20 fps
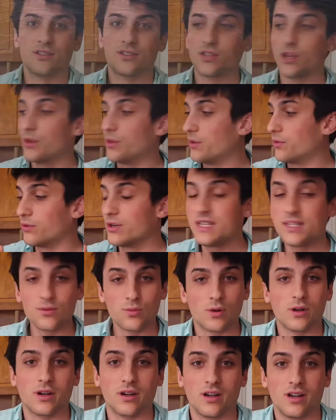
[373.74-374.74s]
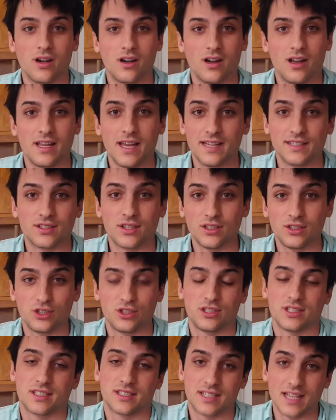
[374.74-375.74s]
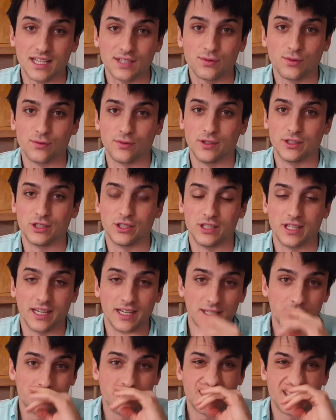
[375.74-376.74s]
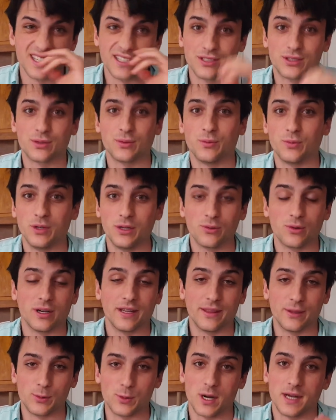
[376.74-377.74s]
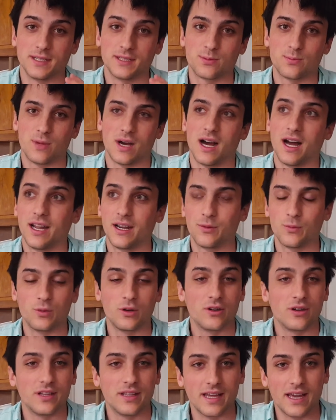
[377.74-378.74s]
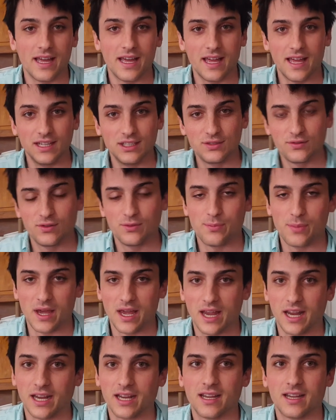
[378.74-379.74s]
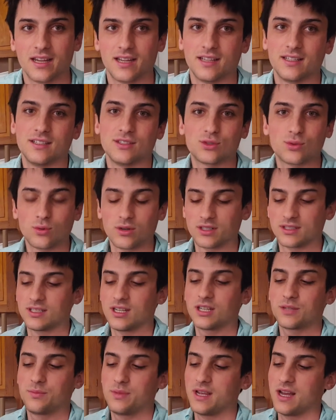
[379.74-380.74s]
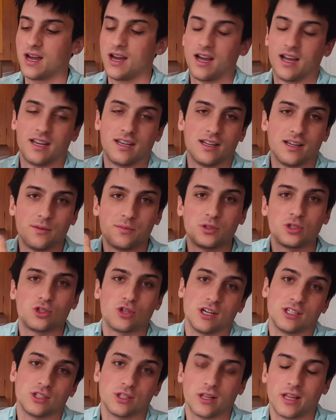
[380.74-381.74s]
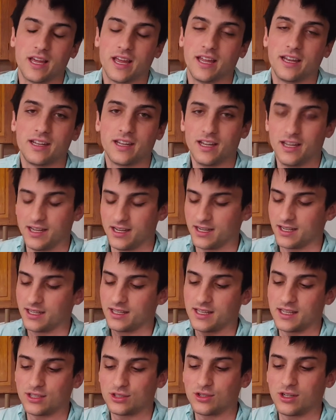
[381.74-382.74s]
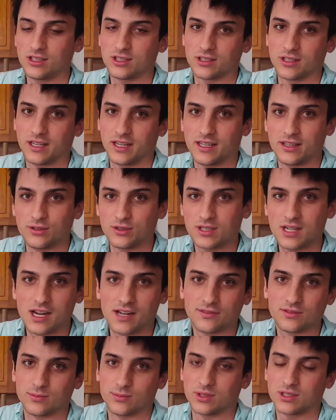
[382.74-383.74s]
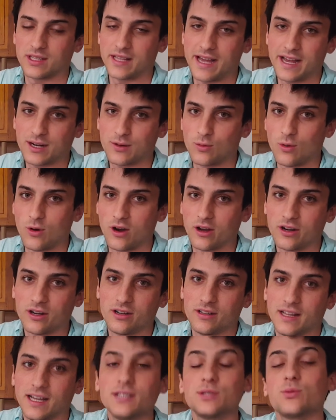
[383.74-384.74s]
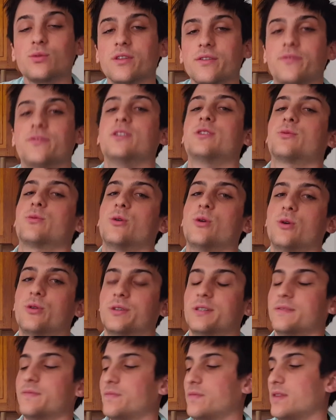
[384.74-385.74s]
So the reason we had such a successful fishing day is because we were in the right spot. We were in the edge of a bay, sort of tucked behind a stretch of land. In that stretch of land, there's kind of some slack water, and that's where the fish were holding.